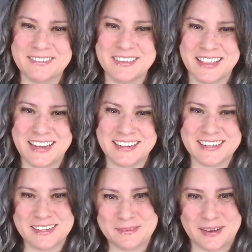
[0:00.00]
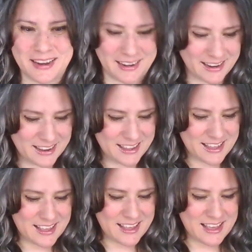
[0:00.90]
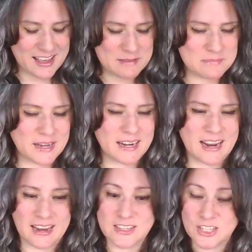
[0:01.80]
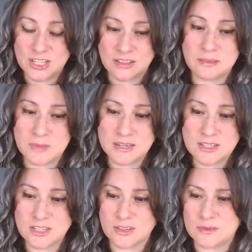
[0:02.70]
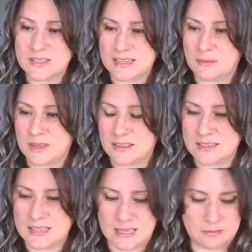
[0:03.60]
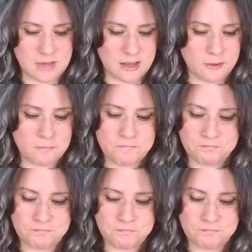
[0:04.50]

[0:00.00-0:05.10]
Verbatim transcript: unrelated in a way. But to the minister who sent me this email,